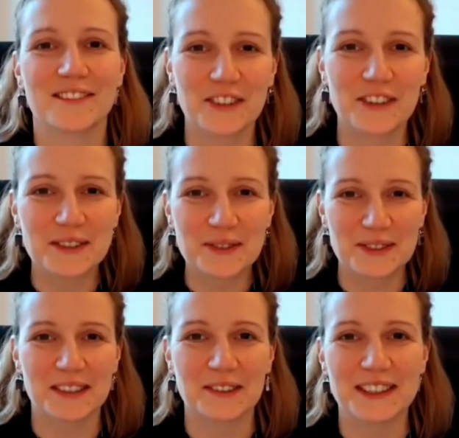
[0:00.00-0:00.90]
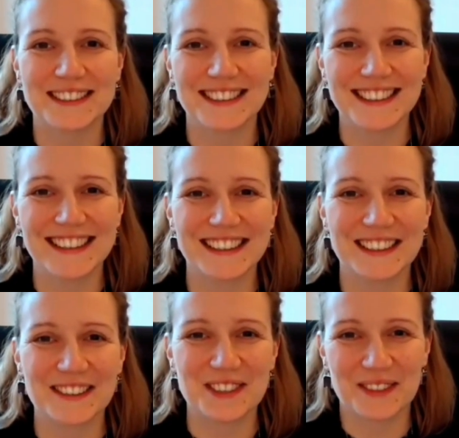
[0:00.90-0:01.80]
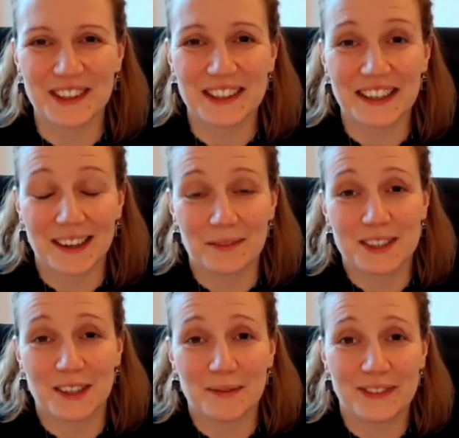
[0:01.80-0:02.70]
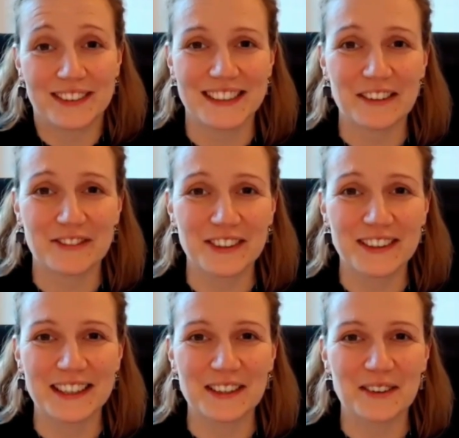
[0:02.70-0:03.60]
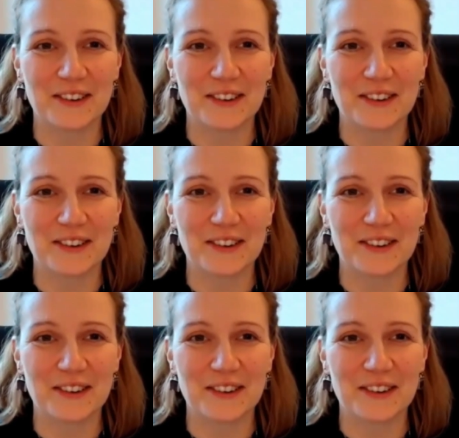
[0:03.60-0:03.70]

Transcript: Very interesting question. Something that comes up definitely a